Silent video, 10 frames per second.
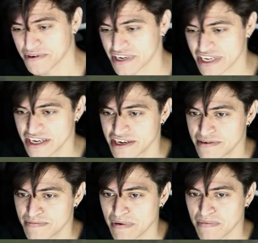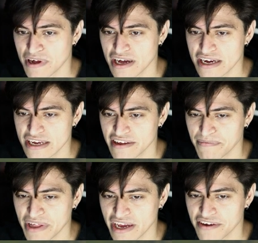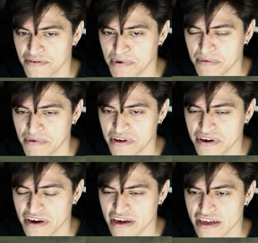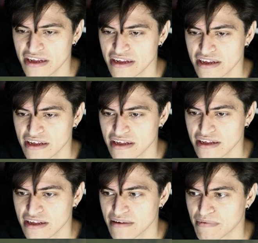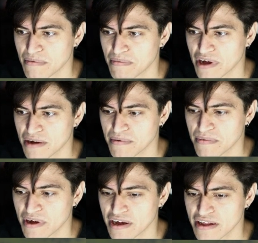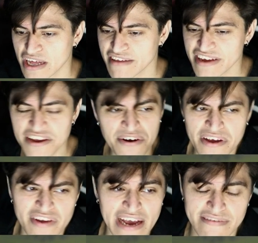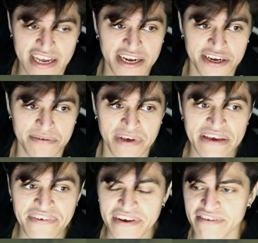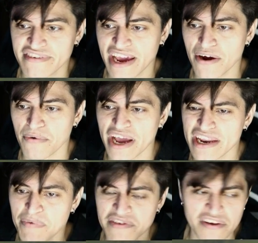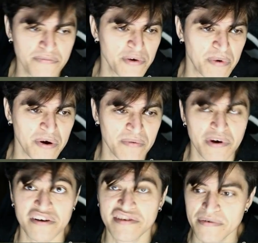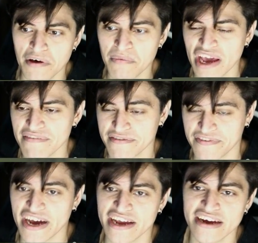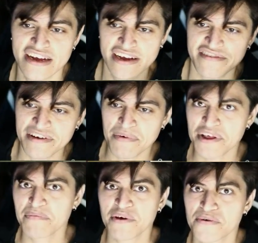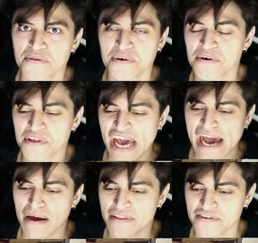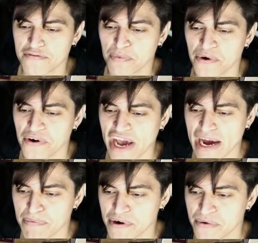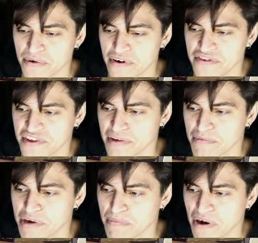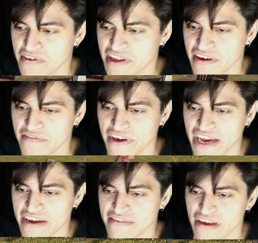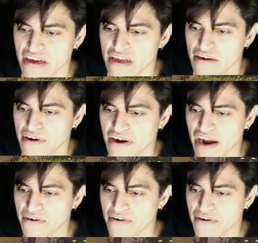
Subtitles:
to him, blah, blah. You can do that. Here's your Pokemon you caught. Blah, blah, blah. Like I said, you don't even have to catch them. Eevee scare away. It depends on what Pokemon. Some of them you have to fight. Some of them you throw the spoiled apricorns and the mud balls at their face. Whatever. I don't